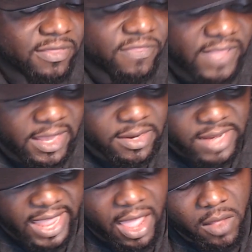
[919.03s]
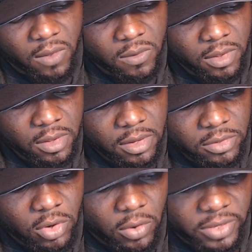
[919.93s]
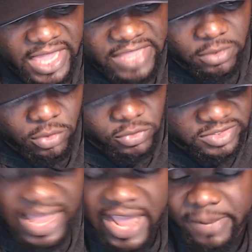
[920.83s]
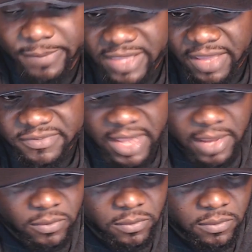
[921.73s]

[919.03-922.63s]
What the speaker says: Then now, you know, he had to lose his IBF title.